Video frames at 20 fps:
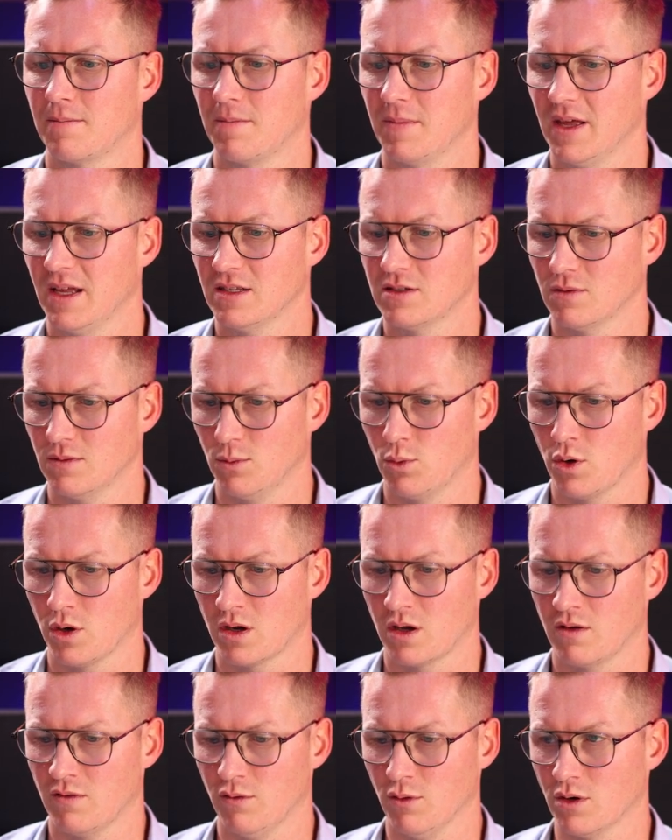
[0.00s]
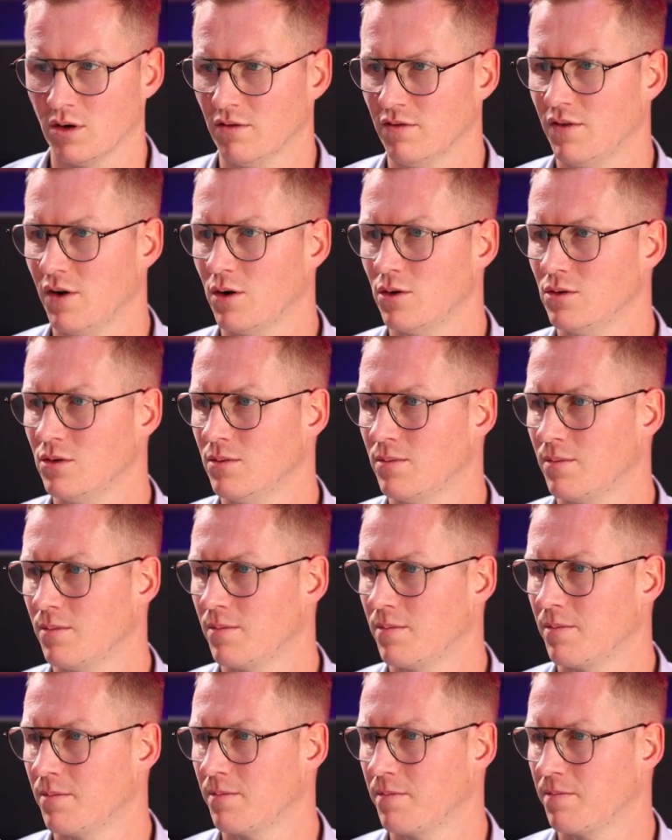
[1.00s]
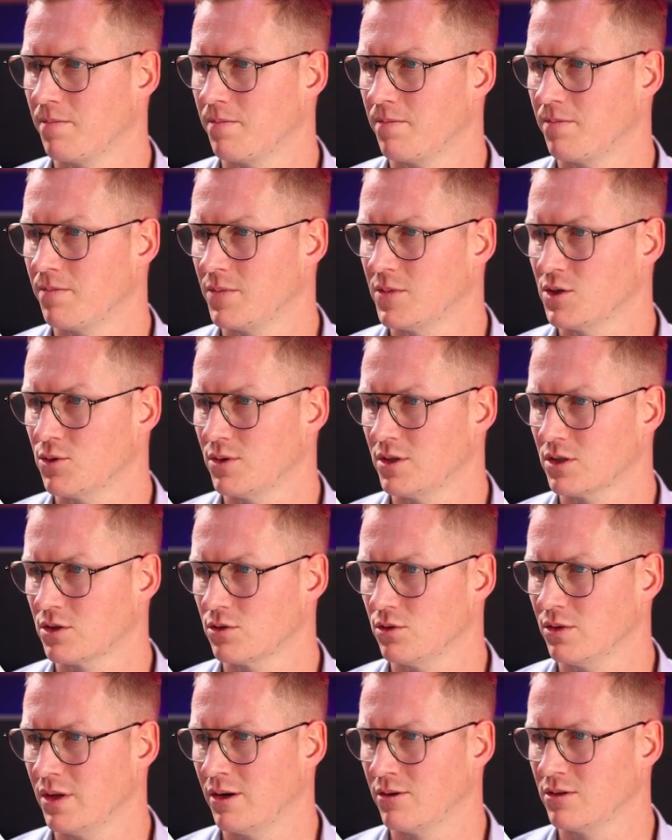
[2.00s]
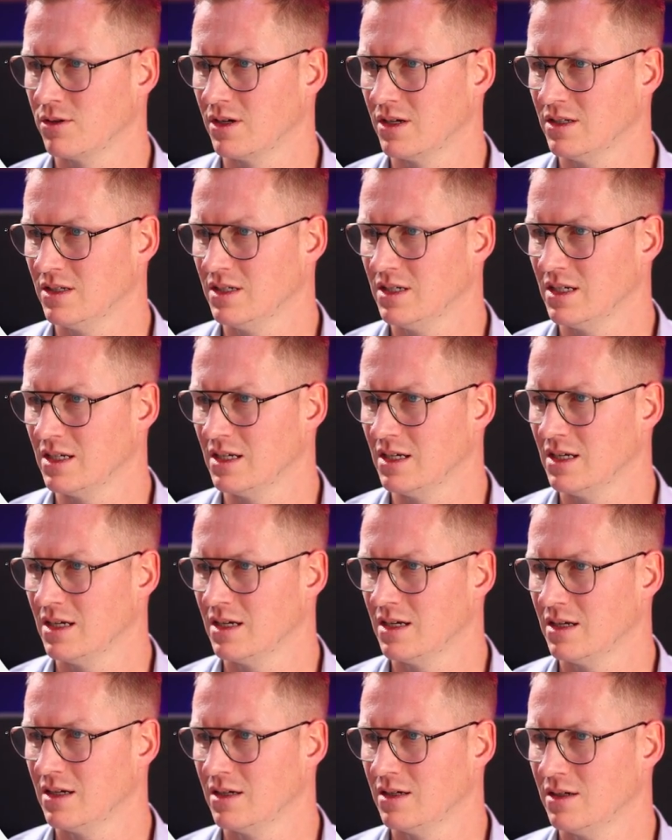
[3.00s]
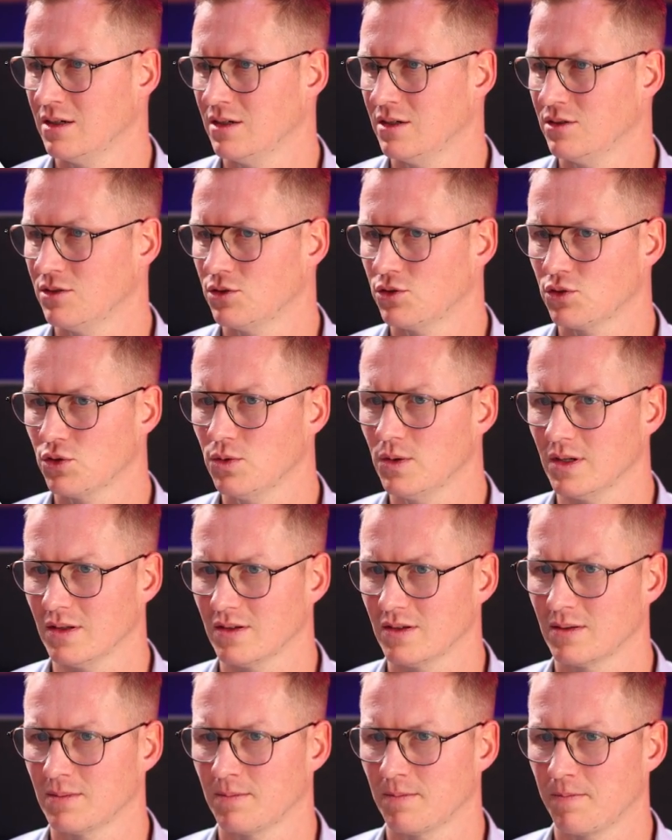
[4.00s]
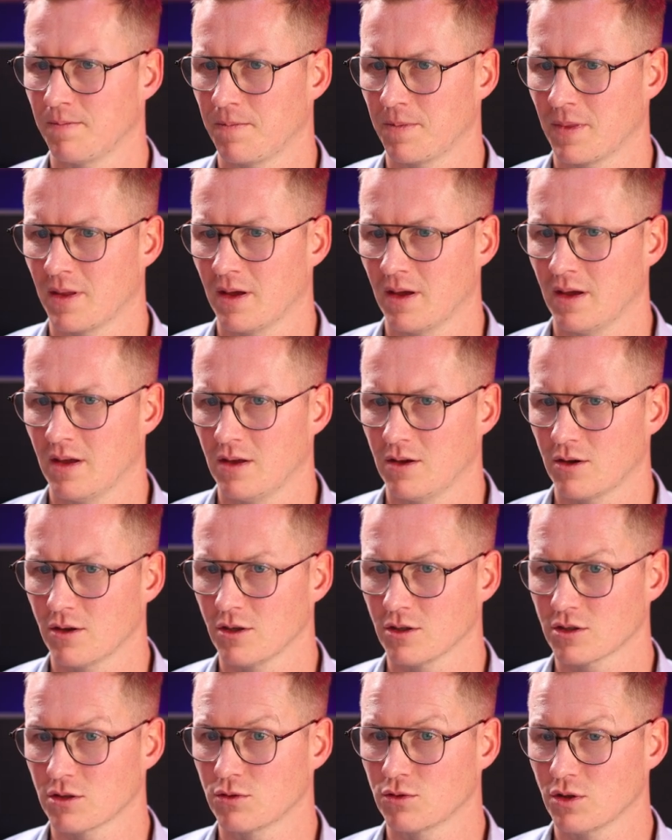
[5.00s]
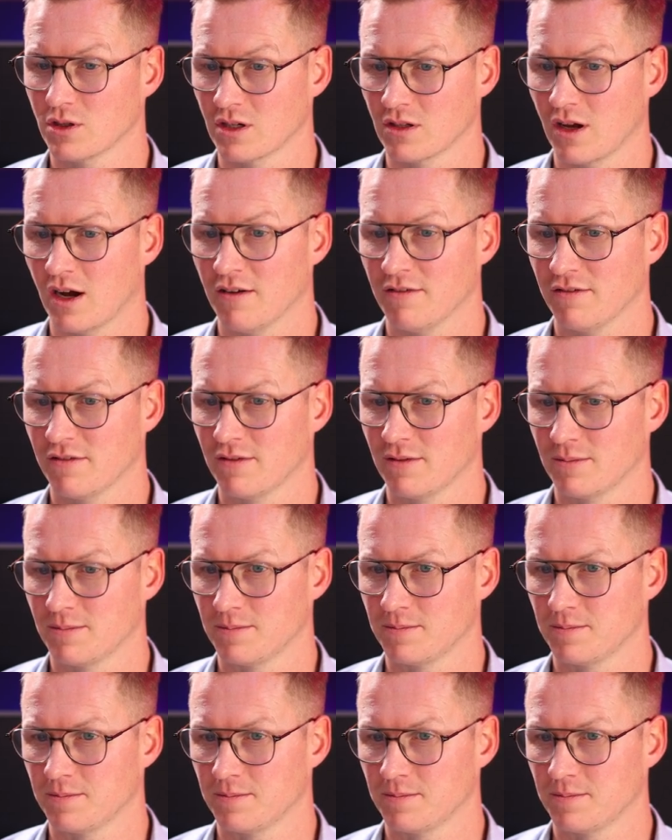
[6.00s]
And it's working for the phone. So when you scroll down, you can see through it. You can also turn it off